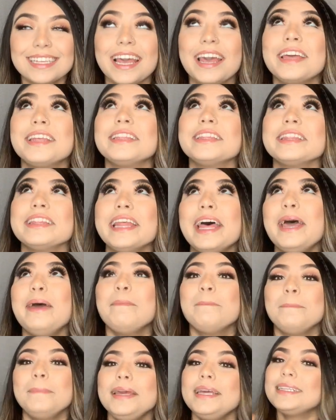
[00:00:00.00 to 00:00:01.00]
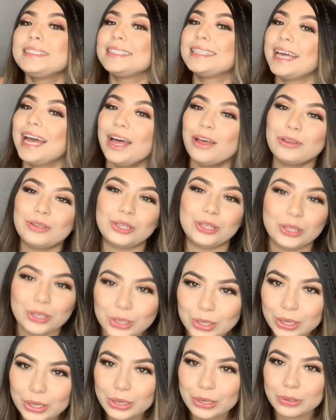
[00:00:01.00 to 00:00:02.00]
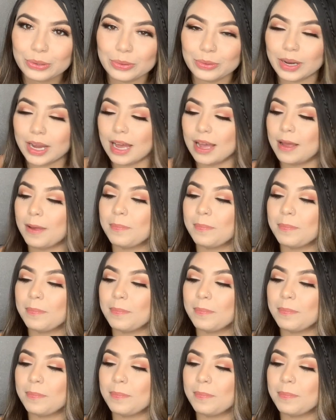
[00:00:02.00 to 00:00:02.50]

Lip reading: And let me tell you,